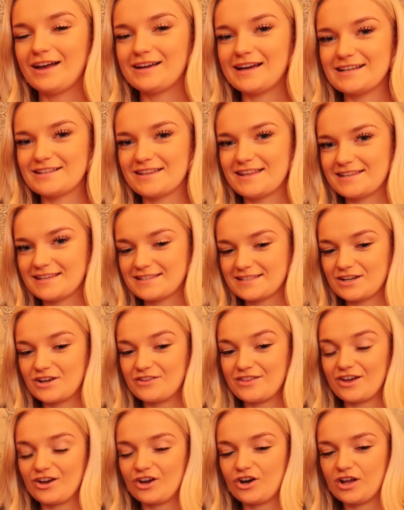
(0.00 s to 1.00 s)
Okay, so this is
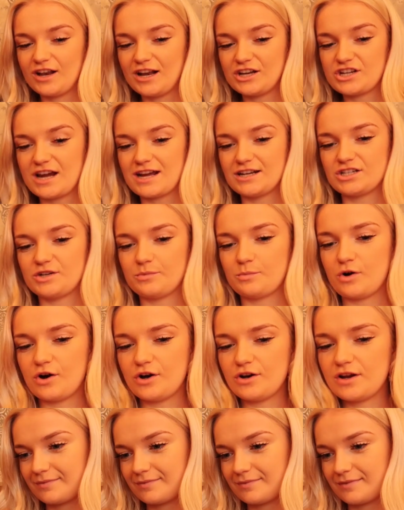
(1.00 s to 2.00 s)
another colour changing
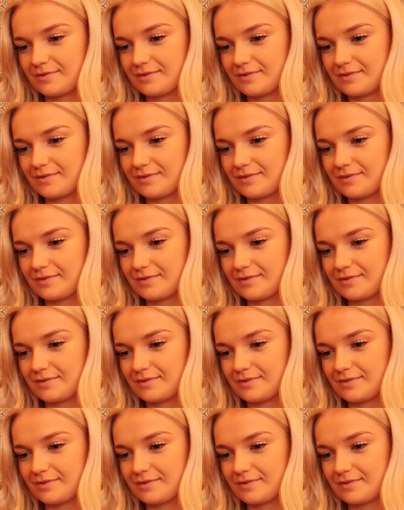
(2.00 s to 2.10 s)
one.